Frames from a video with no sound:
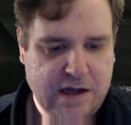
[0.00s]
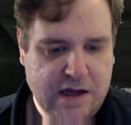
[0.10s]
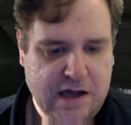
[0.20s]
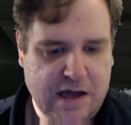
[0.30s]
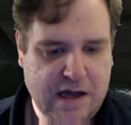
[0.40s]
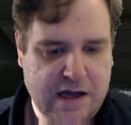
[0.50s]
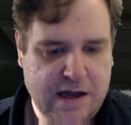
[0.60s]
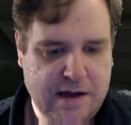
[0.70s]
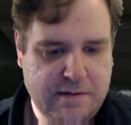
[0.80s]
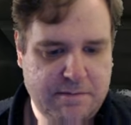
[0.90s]

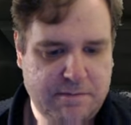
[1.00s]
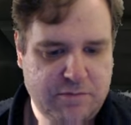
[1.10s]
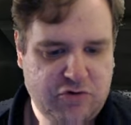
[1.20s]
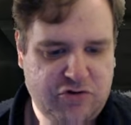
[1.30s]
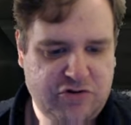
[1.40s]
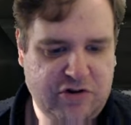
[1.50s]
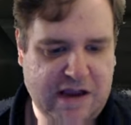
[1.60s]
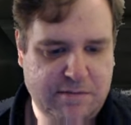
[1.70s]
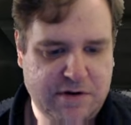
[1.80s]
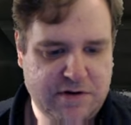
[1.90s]
Um,
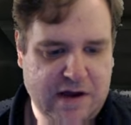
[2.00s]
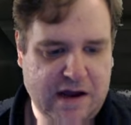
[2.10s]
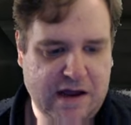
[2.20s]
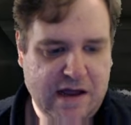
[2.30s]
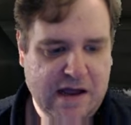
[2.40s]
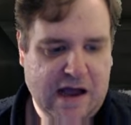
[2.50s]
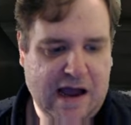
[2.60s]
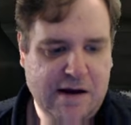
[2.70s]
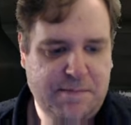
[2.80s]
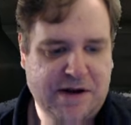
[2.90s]
Shaman, I,
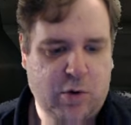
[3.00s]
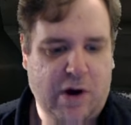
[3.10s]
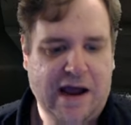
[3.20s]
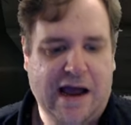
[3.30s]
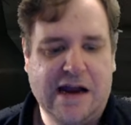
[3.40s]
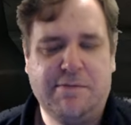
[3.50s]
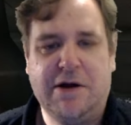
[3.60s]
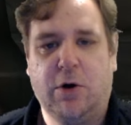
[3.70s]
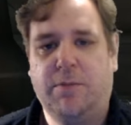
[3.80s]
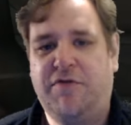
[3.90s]
I'd be quite. I'd
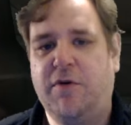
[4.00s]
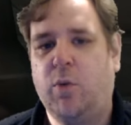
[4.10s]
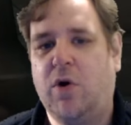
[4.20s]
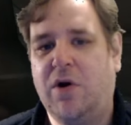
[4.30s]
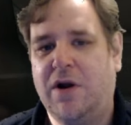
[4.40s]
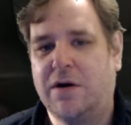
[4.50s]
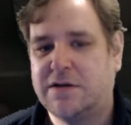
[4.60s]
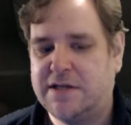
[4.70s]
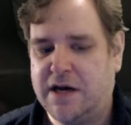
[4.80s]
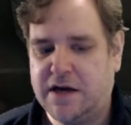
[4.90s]
be up for
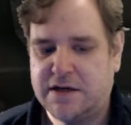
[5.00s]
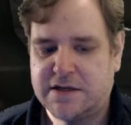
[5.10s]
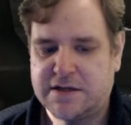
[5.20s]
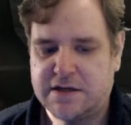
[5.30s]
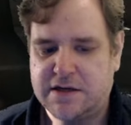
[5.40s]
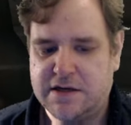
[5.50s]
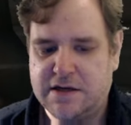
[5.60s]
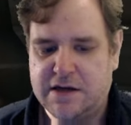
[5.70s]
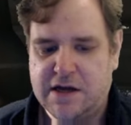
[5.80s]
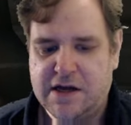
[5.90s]
Warlock tanks.
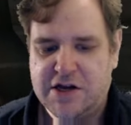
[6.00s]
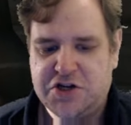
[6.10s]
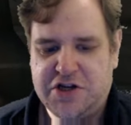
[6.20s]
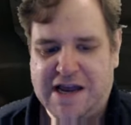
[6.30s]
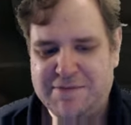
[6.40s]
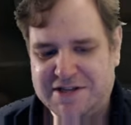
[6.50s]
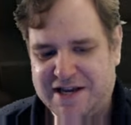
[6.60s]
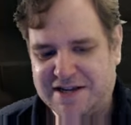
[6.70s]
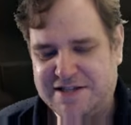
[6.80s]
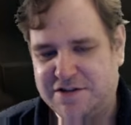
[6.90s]
Shaman
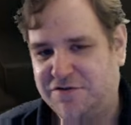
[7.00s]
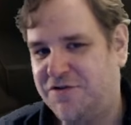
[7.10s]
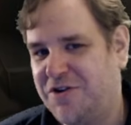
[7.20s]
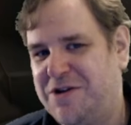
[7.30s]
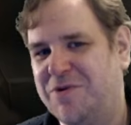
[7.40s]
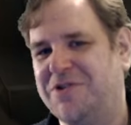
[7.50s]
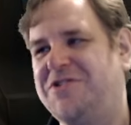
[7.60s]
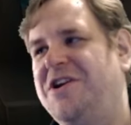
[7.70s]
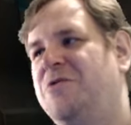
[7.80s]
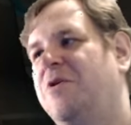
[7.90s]
tanks is a funny one.
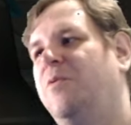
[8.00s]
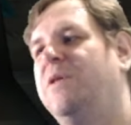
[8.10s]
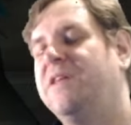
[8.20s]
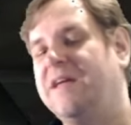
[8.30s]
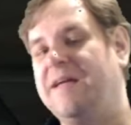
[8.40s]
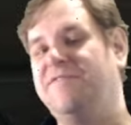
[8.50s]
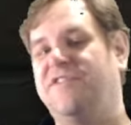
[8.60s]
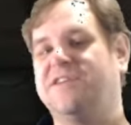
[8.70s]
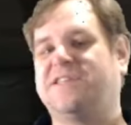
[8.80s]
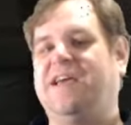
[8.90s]
Do you know what? When the game
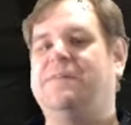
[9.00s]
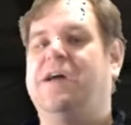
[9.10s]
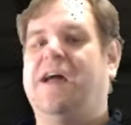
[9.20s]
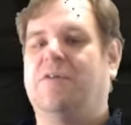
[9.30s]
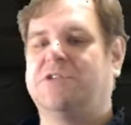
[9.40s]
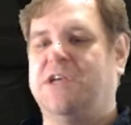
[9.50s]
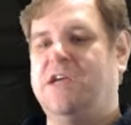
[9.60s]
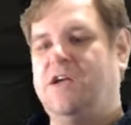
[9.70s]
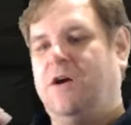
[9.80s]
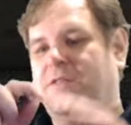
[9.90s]
first came out
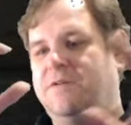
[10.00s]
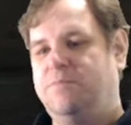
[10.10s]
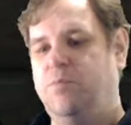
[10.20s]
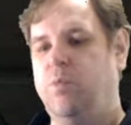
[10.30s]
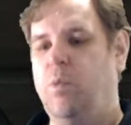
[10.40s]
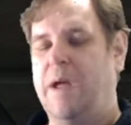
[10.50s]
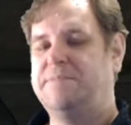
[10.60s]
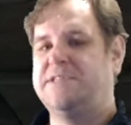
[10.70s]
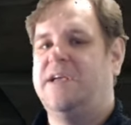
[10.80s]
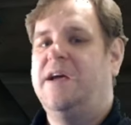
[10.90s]
on the
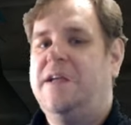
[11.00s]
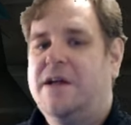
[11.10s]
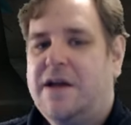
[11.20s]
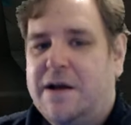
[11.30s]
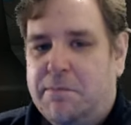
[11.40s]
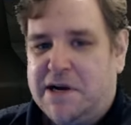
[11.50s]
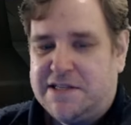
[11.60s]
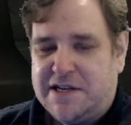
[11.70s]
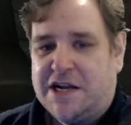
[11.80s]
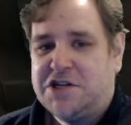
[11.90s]
website,
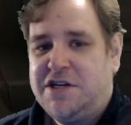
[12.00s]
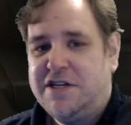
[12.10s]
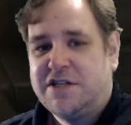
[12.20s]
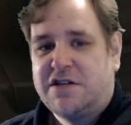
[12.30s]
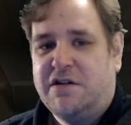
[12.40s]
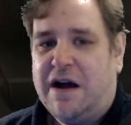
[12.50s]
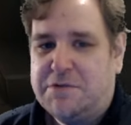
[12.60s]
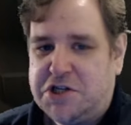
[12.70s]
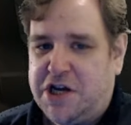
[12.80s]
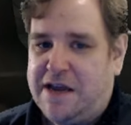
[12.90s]
Blizzard actually
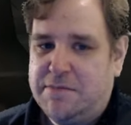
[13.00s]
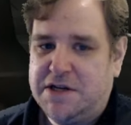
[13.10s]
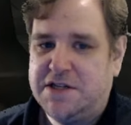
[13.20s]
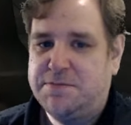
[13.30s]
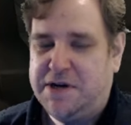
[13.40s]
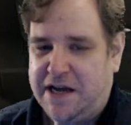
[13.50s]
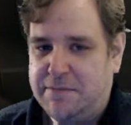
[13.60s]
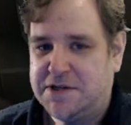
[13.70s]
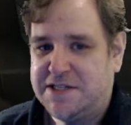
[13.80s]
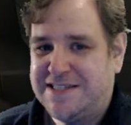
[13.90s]
described Shamans as being
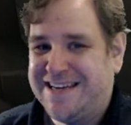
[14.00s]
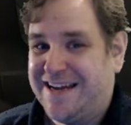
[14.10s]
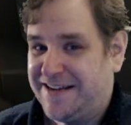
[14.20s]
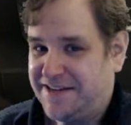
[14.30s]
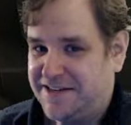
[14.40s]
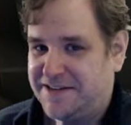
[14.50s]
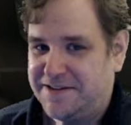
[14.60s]
able to tank,